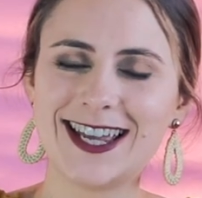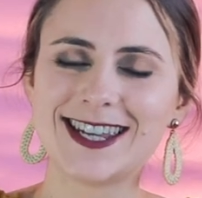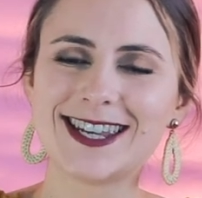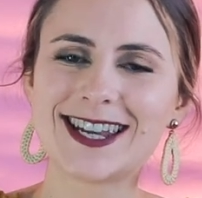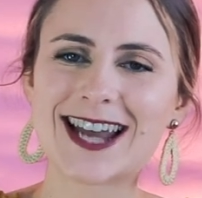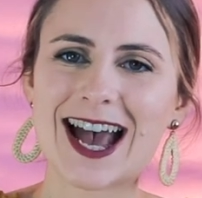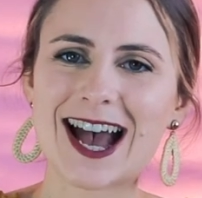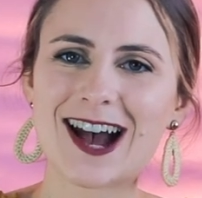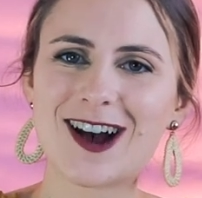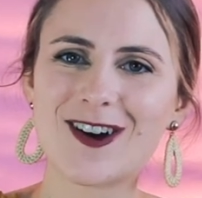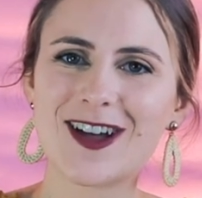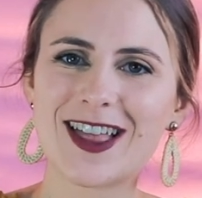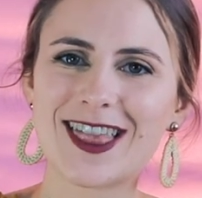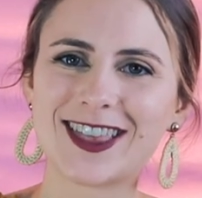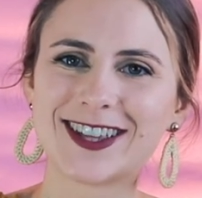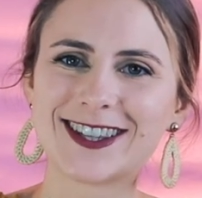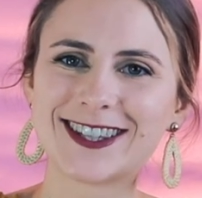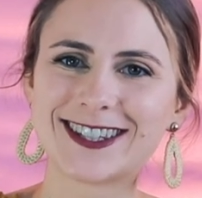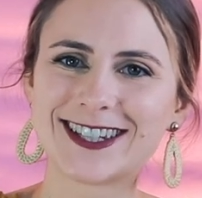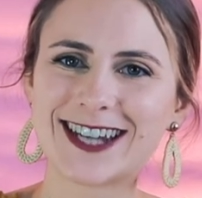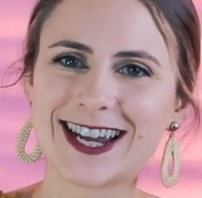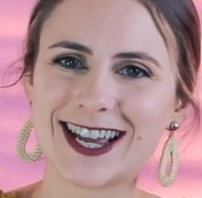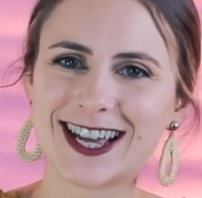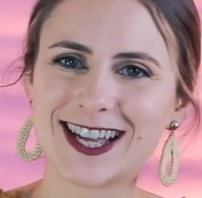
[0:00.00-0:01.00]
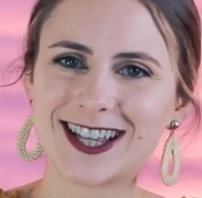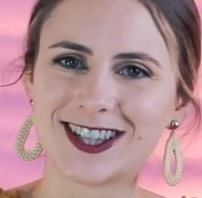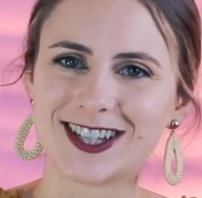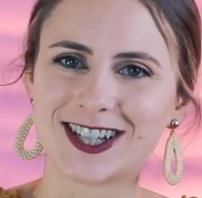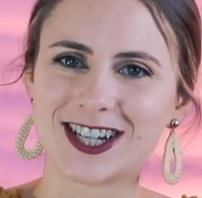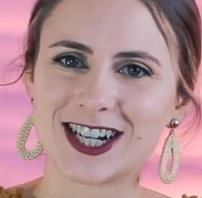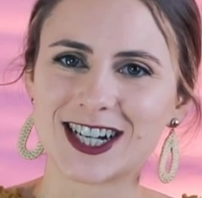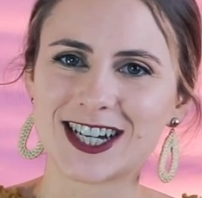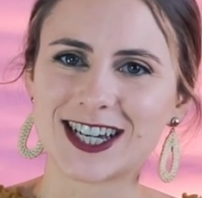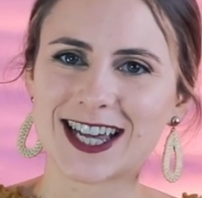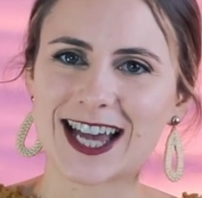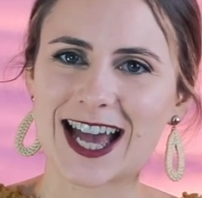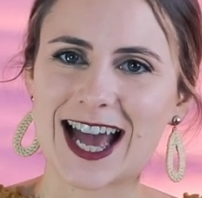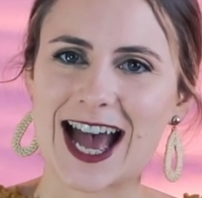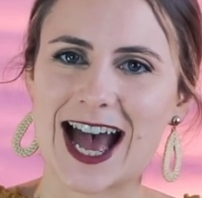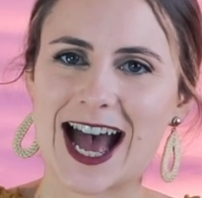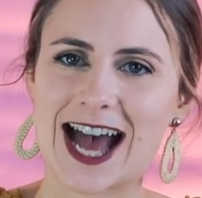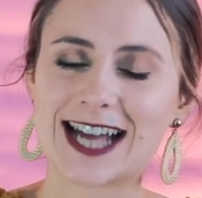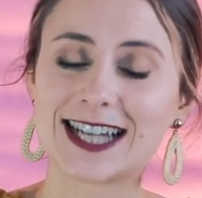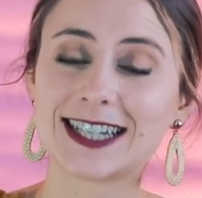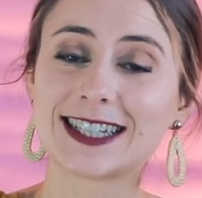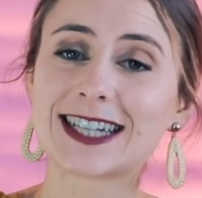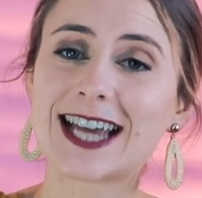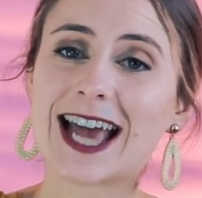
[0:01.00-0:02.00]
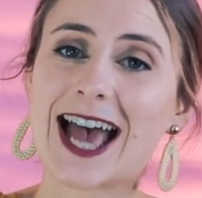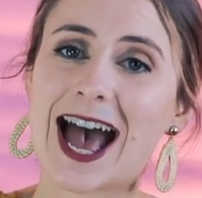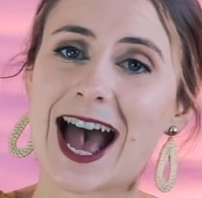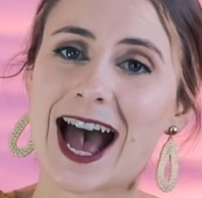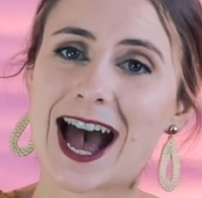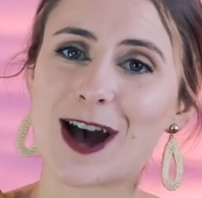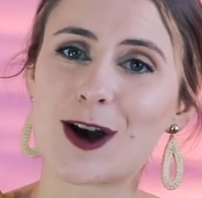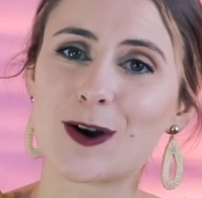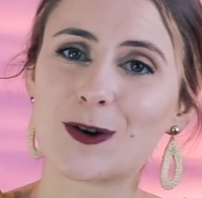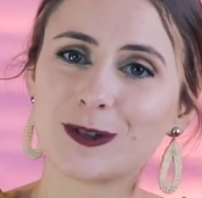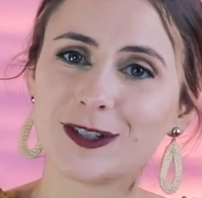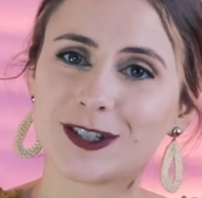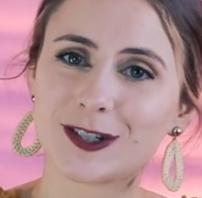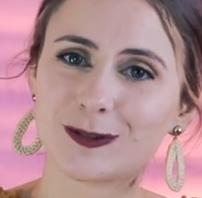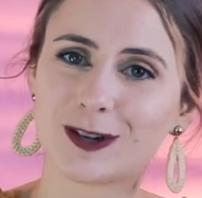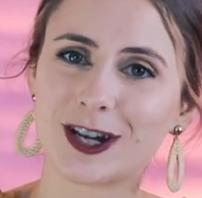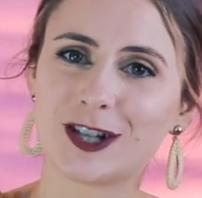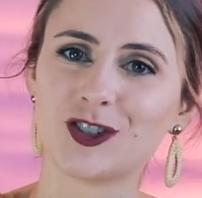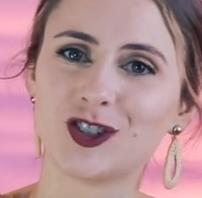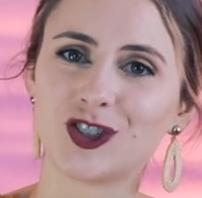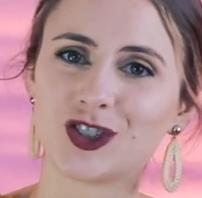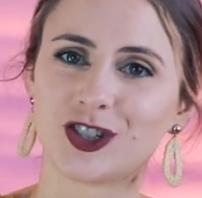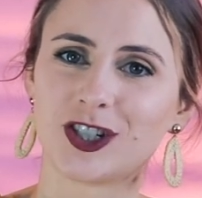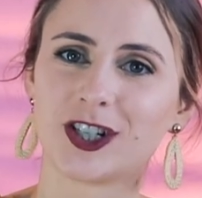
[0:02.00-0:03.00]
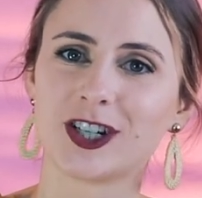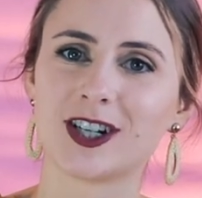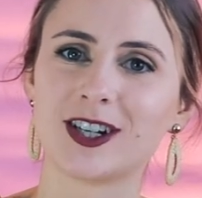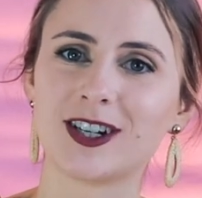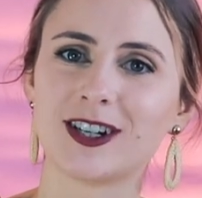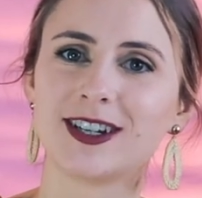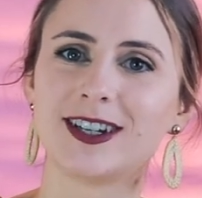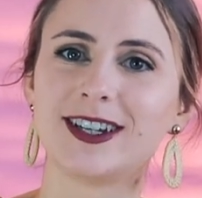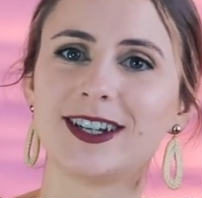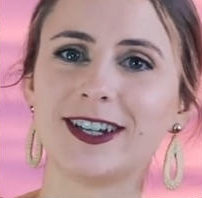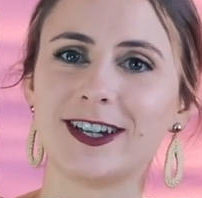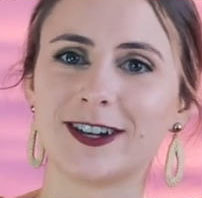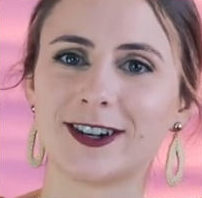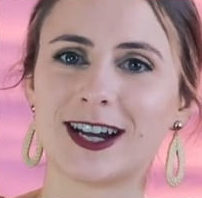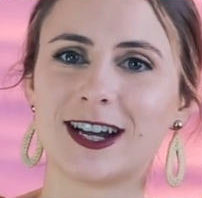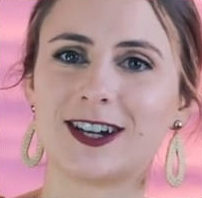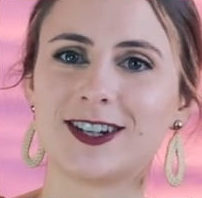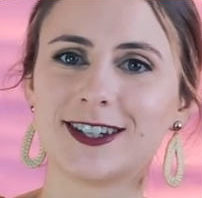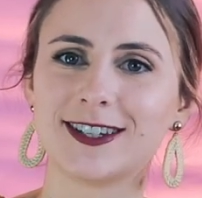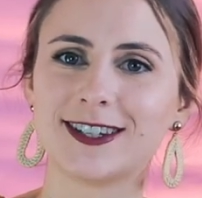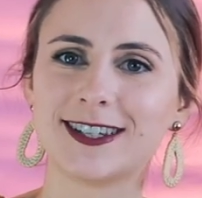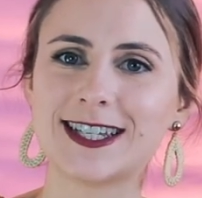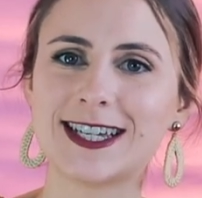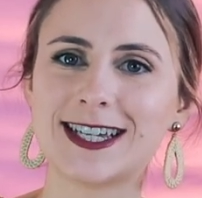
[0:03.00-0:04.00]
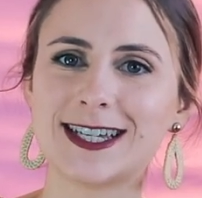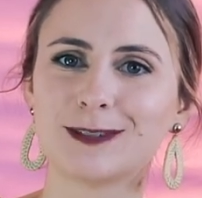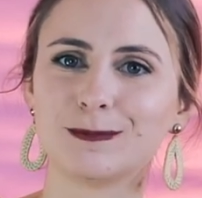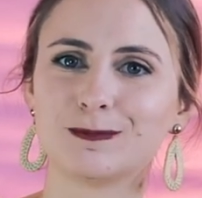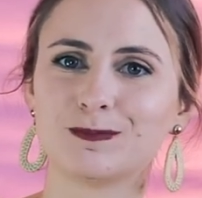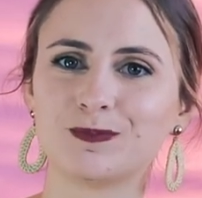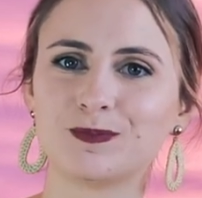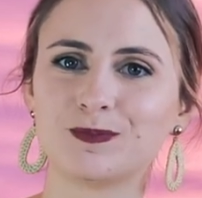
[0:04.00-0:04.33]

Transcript: Now let's take a look at how to register your LLC.